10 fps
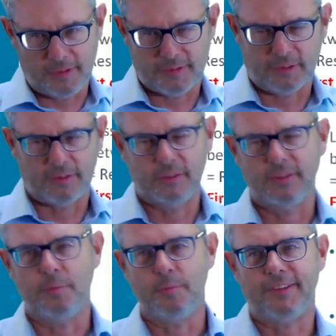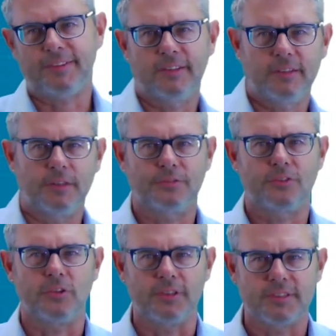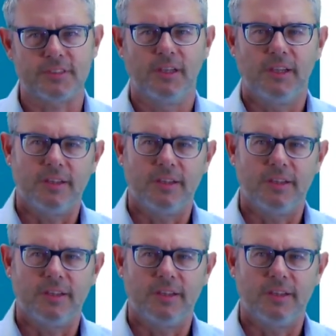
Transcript: method, the method of choice.